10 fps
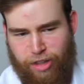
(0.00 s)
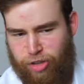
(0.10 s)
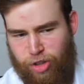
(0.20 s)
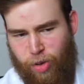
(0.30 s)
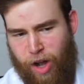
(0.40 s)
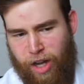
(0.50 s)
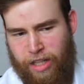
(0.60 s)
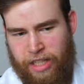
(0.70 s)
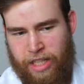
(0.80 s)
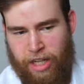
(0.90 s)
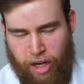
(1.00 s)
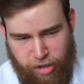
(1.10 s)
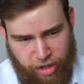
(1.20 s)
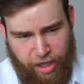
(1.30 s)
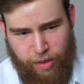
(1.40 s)
It's so ugly. Are
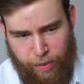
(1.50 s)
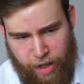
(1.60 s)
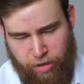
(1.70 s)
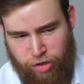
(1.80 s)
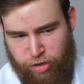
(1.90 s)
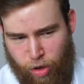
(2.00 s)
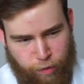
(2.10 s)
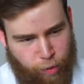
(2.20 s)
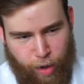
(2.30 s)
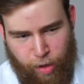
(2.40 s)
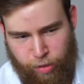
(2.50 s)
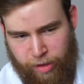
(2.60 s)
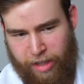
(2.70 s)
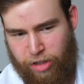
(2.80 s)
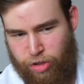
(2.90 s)
you talking about just overall
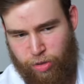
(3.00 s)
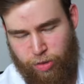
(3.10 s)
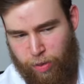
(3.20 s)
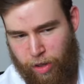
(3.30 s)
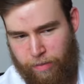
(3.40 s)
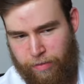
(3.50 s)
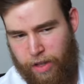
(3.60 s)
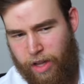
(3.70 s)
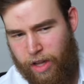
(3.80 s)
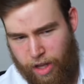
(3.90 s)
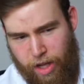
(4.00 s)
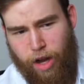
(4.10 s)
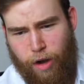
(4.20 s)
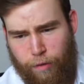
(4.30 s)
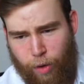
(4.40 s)
or like the Jewish part?
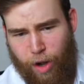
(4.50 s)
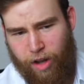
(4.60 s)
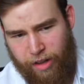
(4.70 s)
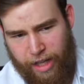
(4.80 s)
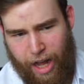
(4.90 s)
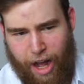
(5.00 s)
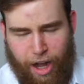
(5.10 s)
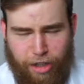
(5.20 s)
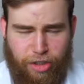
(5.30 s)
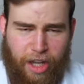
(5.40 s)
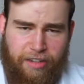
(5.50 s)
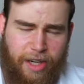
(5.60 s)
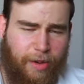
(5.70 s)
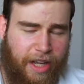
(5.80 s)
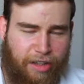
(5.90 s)
Overall, on a, is
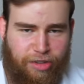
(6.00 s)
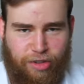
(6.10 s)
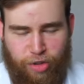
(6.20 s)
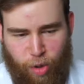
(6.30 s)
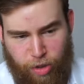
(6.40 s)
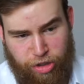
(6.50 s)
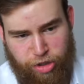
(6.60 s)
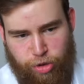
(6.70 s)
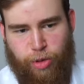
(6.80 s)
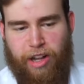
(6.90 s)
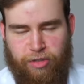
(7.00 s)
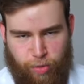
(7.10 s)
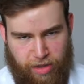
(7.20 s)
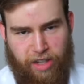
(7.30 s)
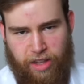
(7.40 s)
anyone else just always
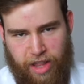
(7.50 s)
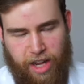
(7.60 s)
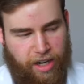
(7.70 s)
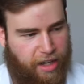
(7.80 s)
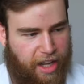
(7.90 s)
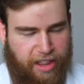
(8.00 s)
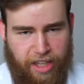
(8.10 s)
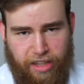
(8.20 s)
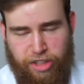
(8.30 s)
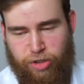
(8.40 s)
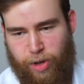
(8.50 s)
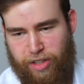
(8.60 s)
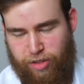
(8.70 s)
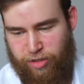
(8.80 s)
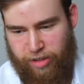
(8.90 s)
stressed when they're there? I think the
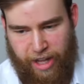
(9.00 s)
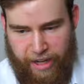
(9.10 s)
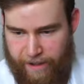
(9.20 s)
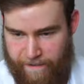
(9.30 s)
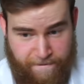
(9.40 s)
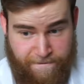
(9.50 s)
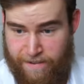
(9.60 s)
stress is like